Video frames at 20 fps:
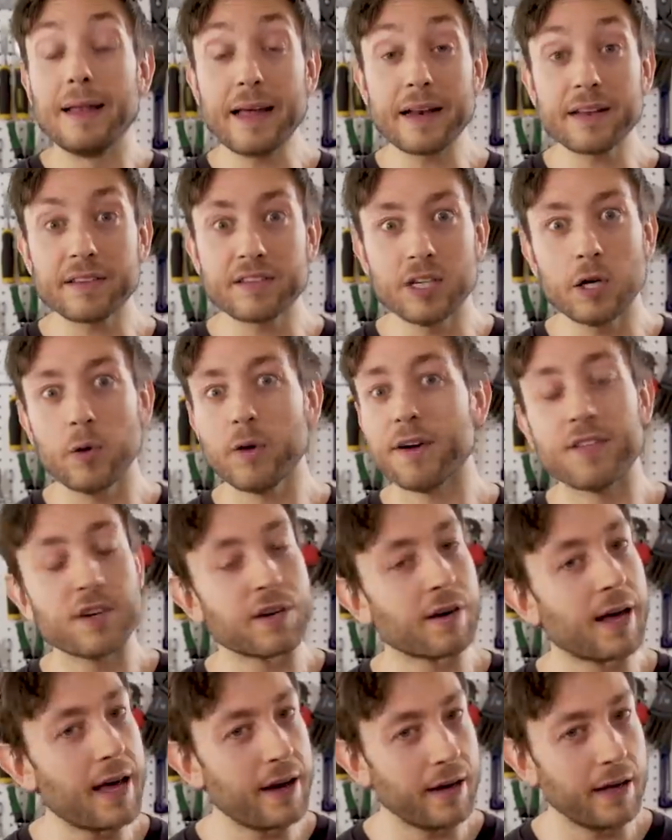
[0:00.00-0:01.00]
Let us know if
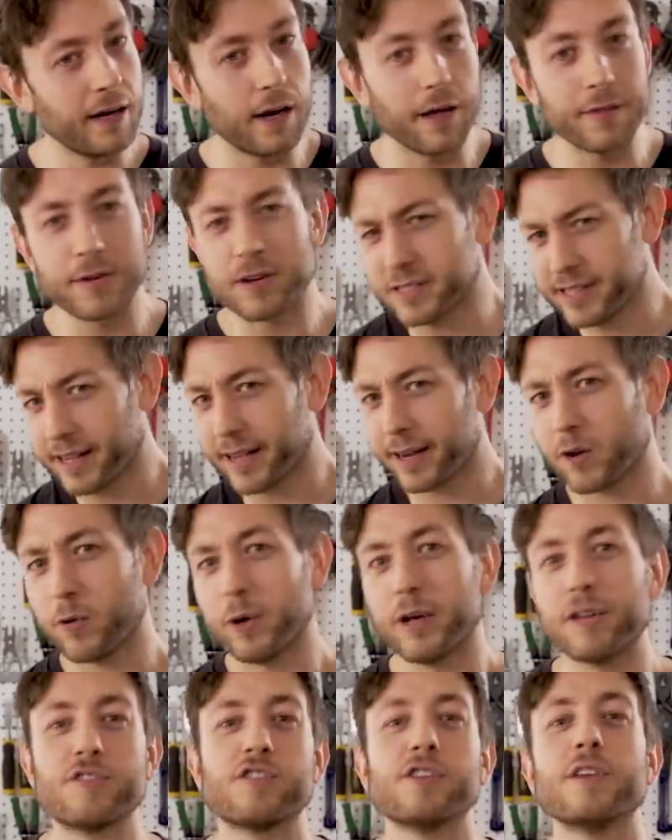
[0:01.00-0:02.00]
there are any other tech
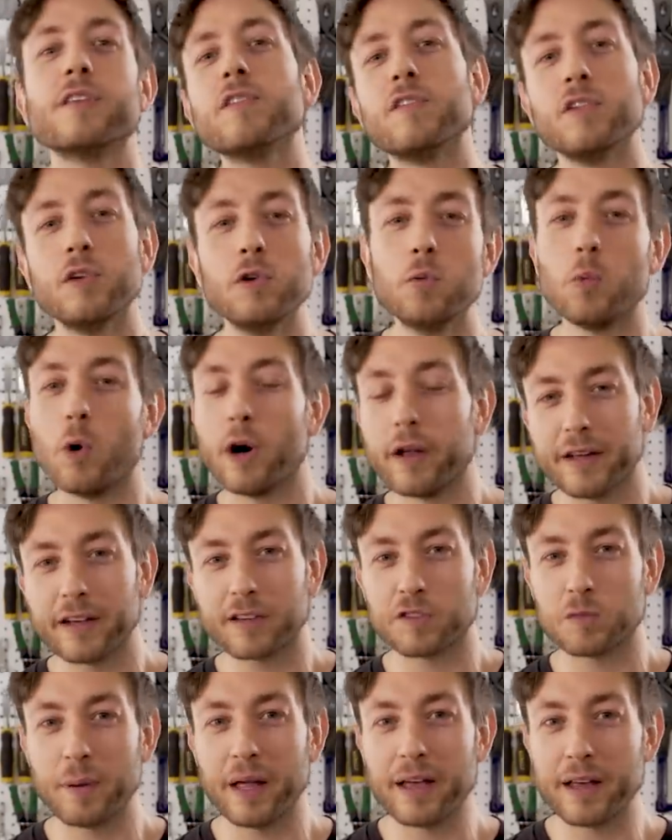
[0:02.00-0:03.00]
questions you want
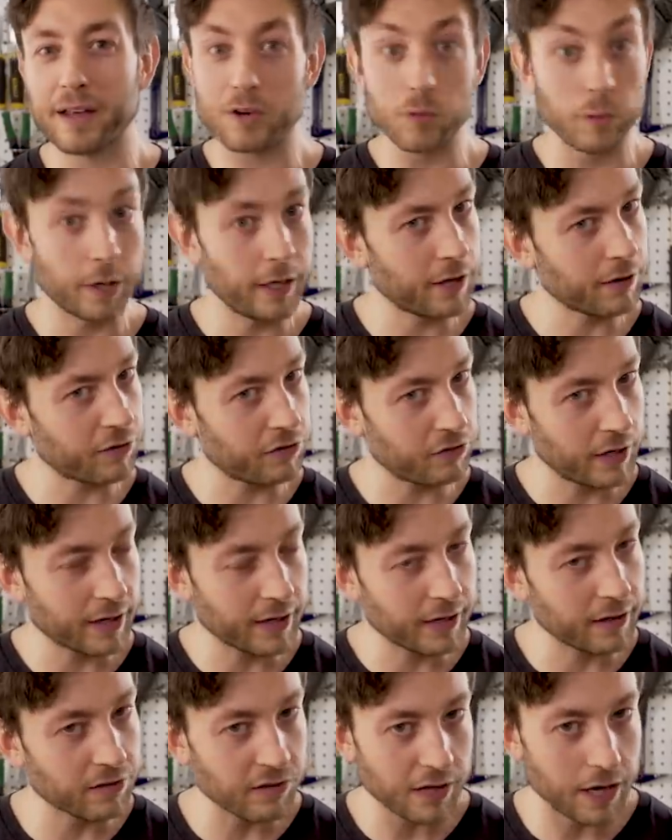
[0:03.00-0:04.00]
explained. We are
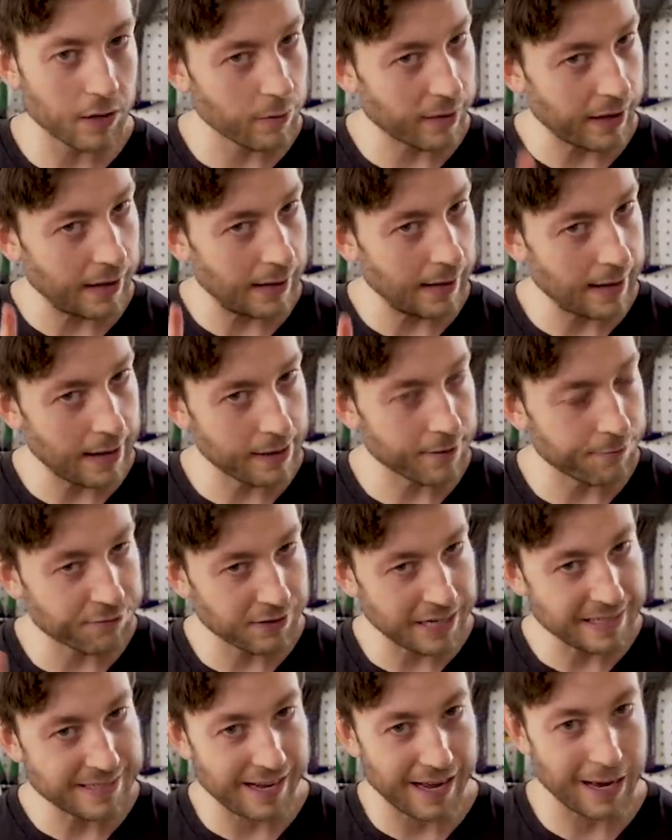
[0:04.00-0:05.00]
stuck inside with a a lot of
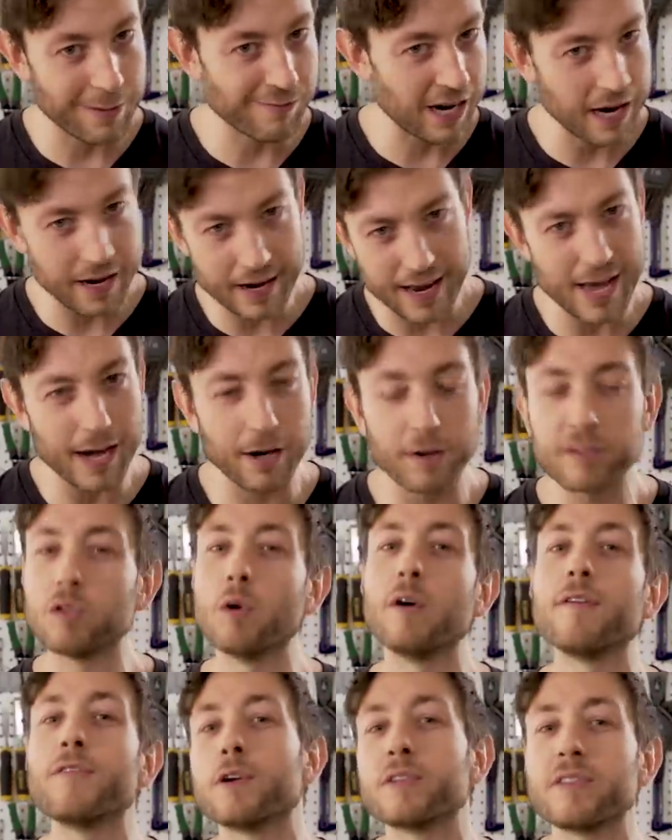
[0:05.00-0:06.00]
free time right now,
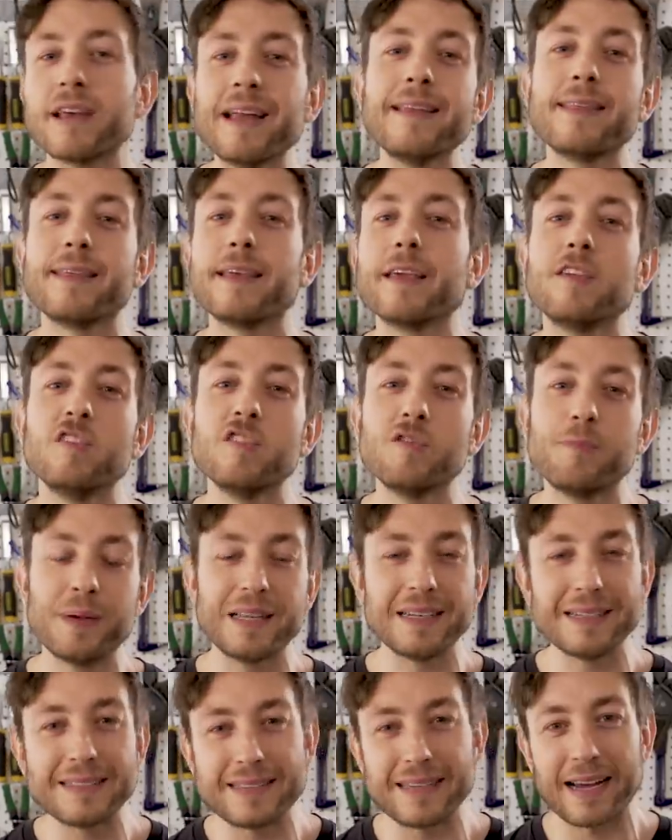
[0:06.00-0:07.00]
so if there's anything you've
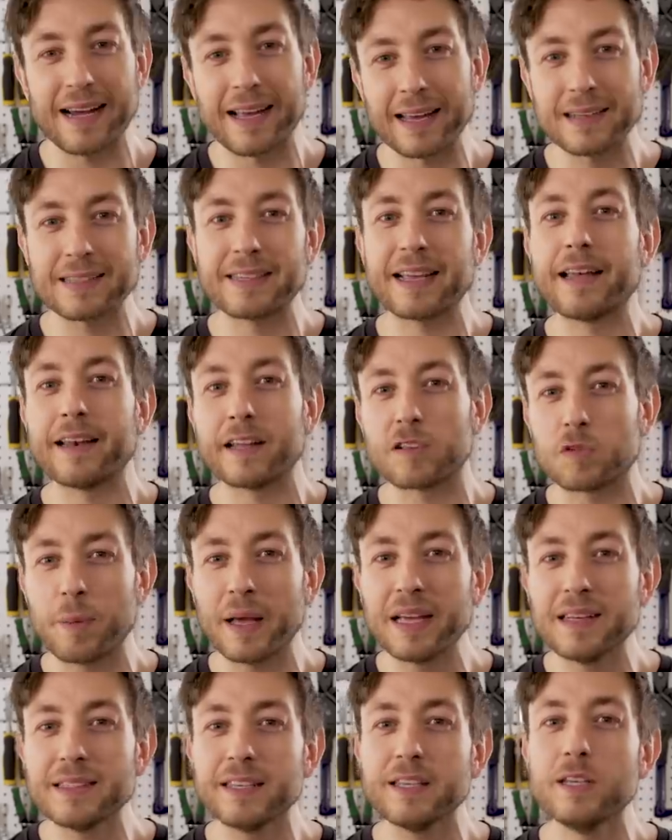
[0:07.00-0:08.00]
been dying to get
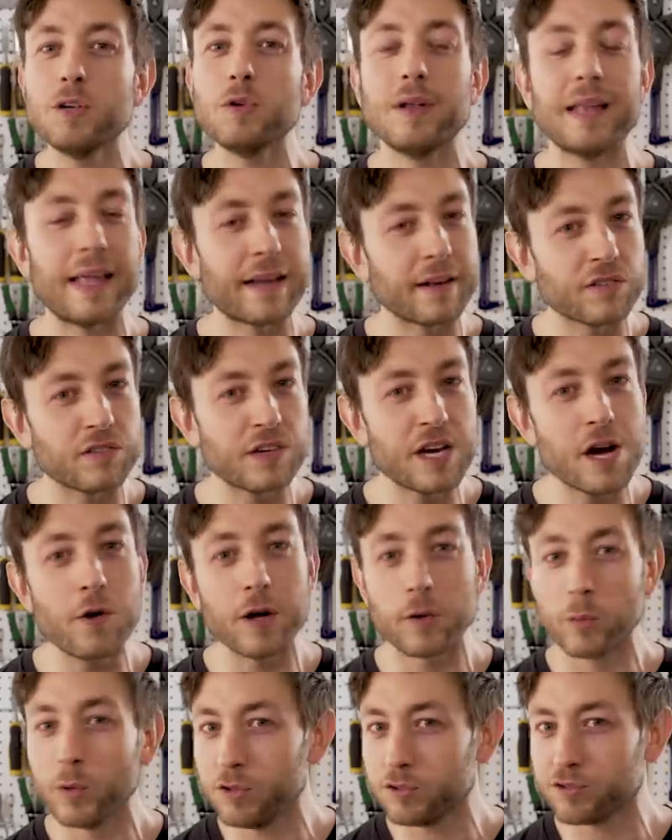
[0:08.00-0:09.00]
explained to you, let us know
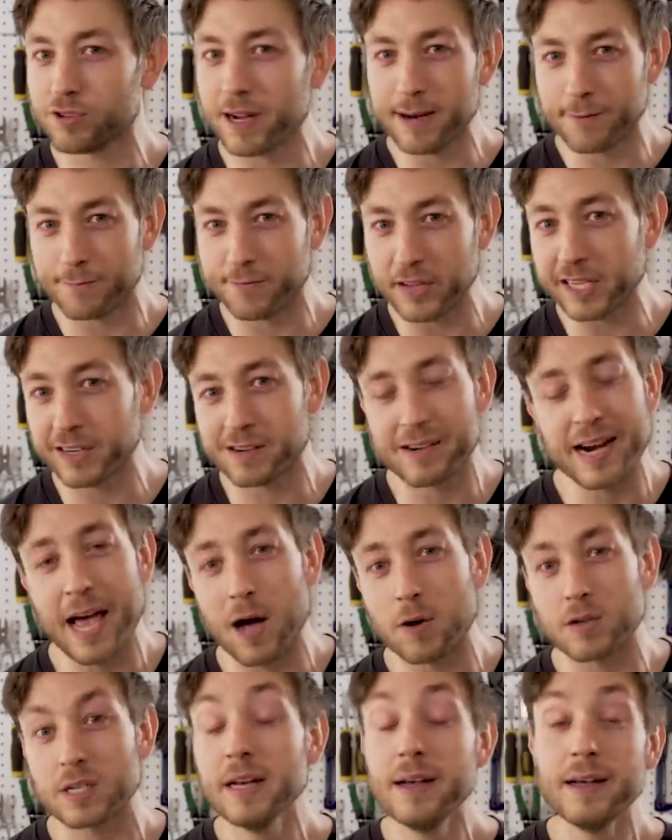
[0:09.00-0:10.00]
and we'll try to figure it
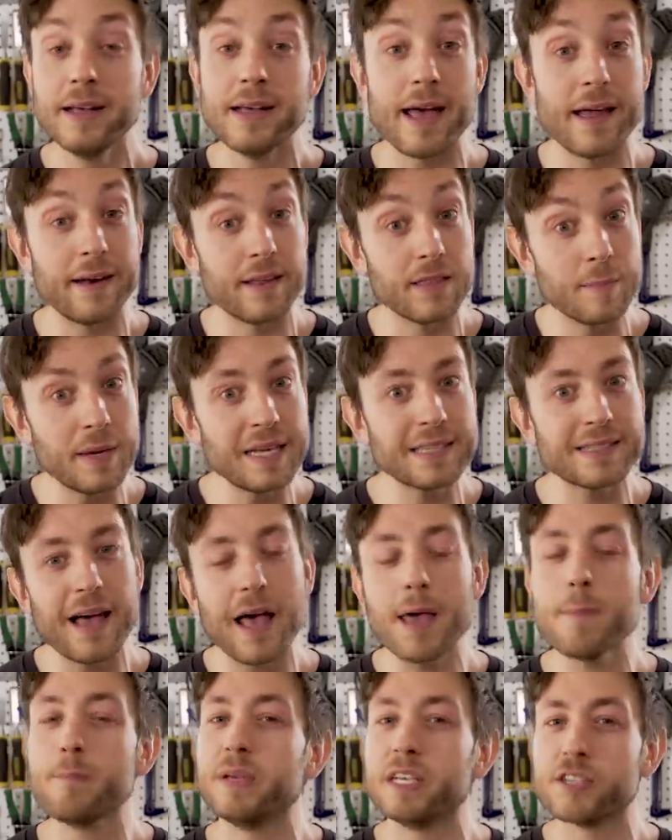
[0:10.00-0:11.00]
out. And in the
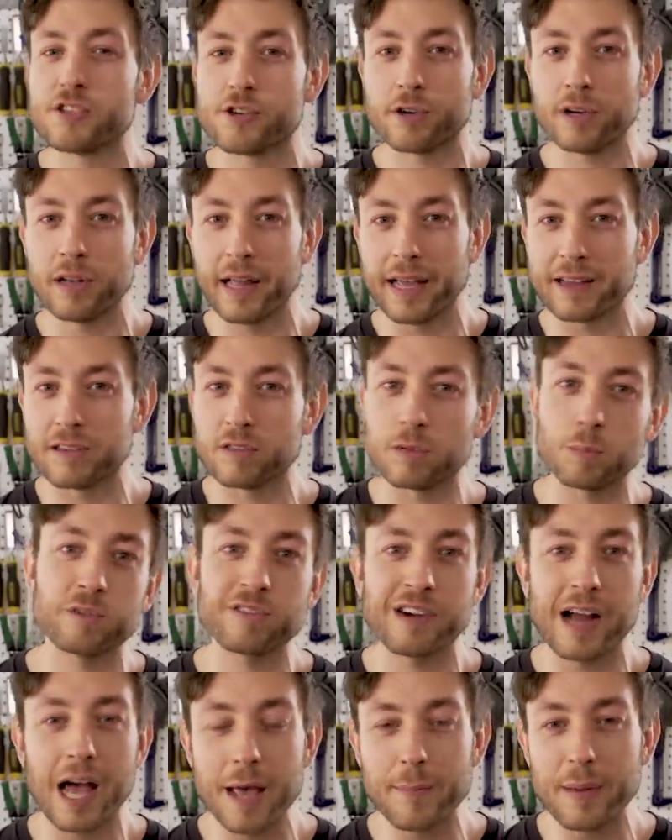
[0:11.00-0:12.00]
meantime, be sure to like and
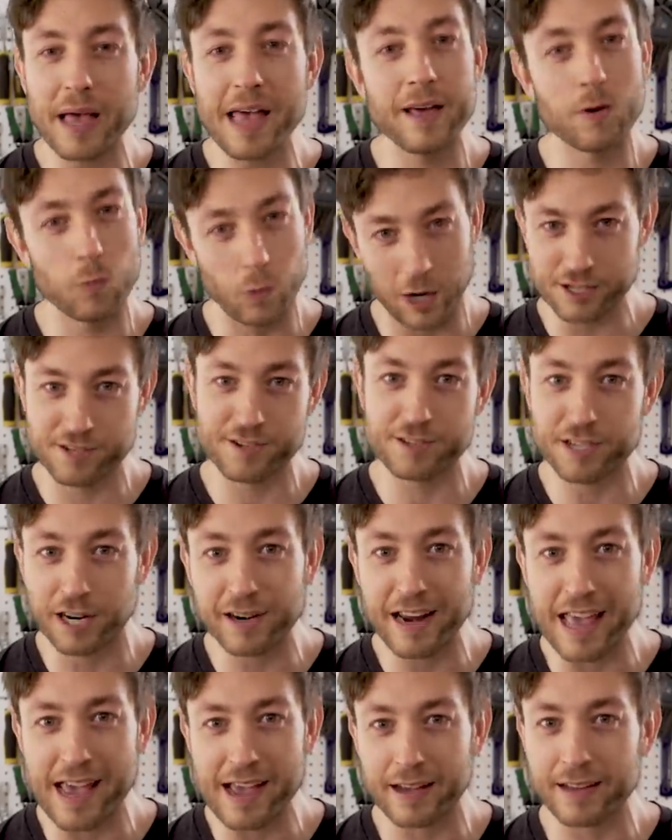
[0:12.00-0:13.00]
subscribe and wash your
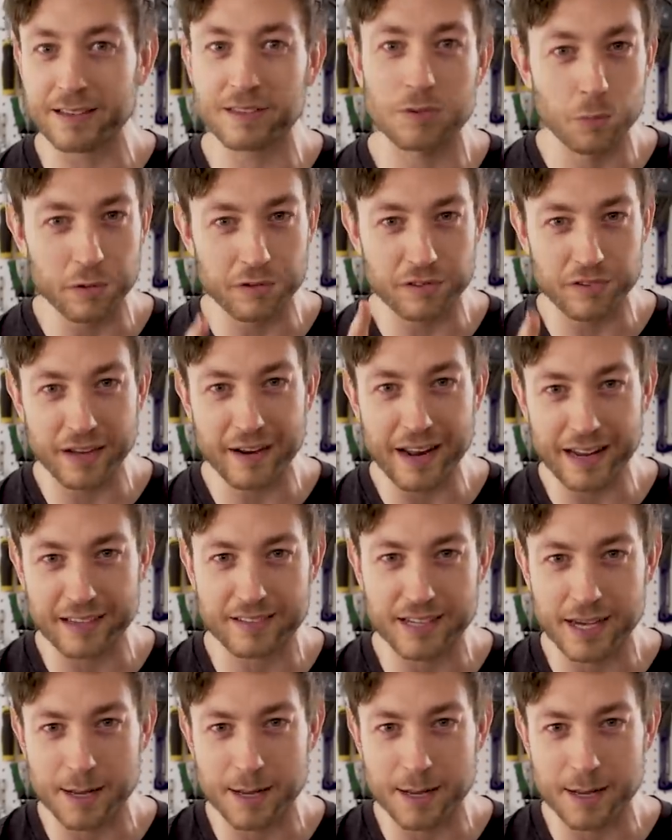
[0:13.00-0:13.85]
darn hands. We'll see you next